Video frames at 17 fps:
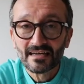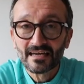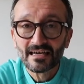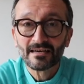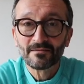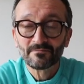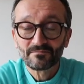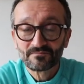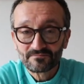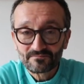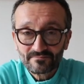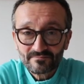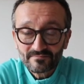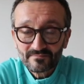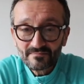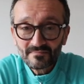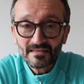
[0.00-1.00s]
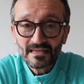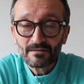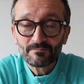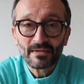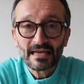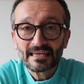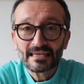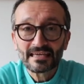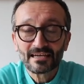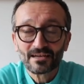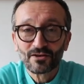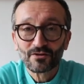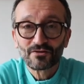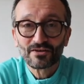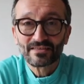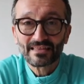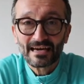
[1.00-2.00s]
and make it
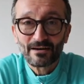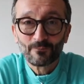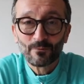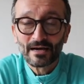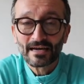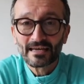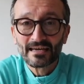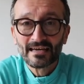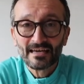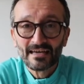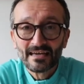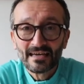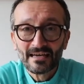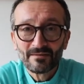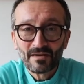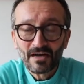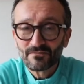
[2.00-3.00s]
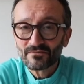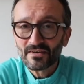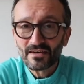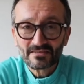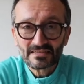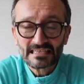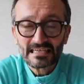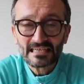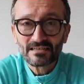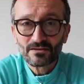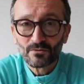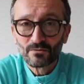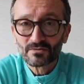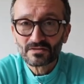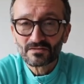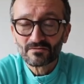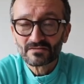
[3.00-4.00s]
look that way. I've seen
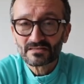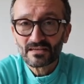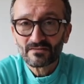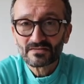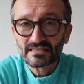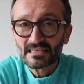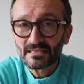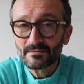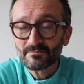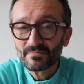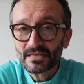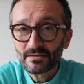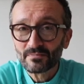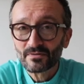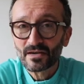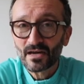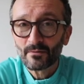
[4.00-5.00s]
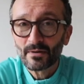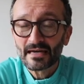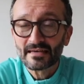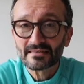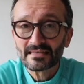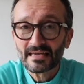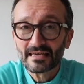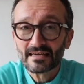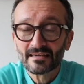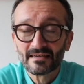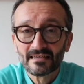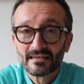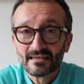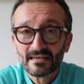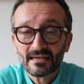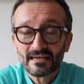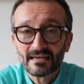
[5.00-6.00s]
all sorts. I've seen people go out there,
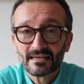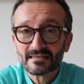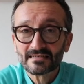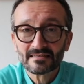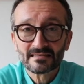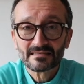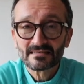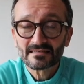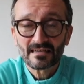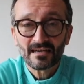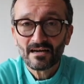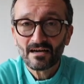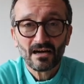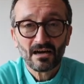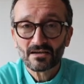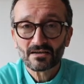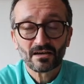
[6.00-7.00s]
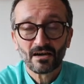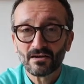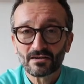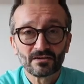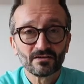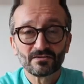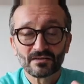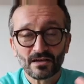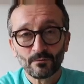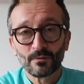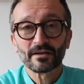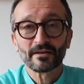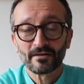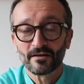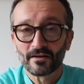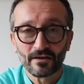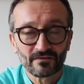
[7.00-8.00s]
and I could go on
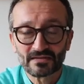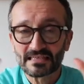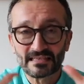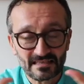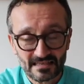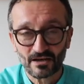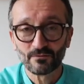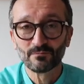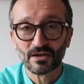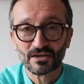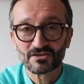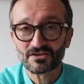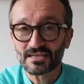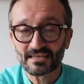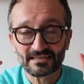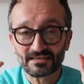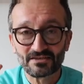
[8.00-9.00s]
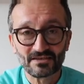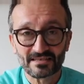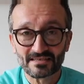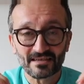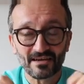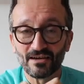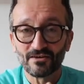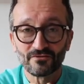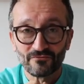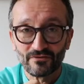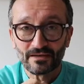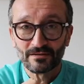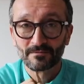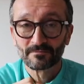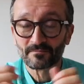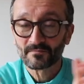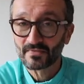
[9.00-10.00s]
and on. I've seen so much, it's just
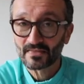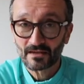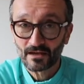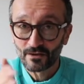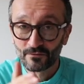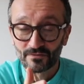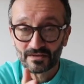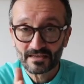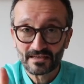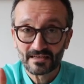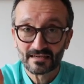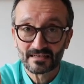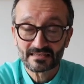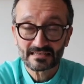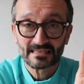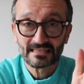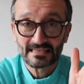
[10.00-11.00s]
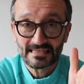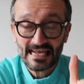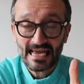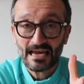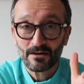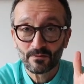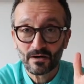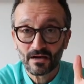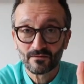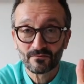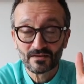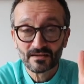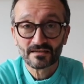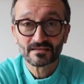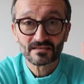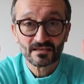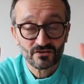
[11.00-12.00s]
unreal over the years. And now I've
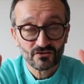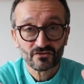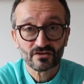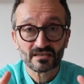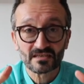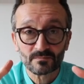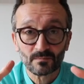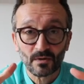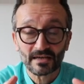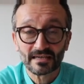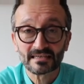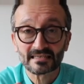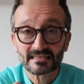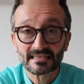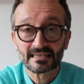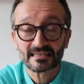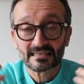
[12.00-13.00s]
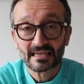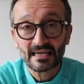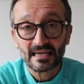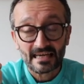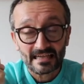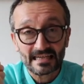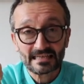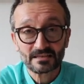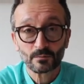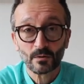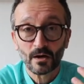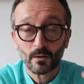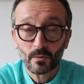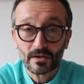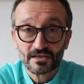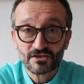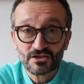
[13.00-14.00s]
learned to trust my instincts. And that's what I
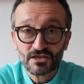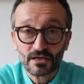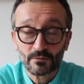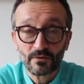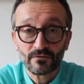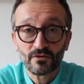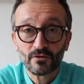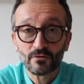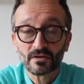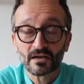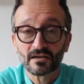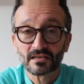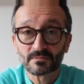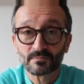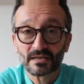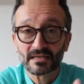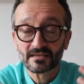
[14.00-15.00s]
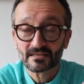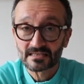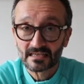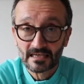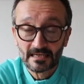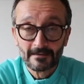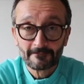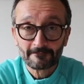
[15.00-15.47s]
want to share with you guys, because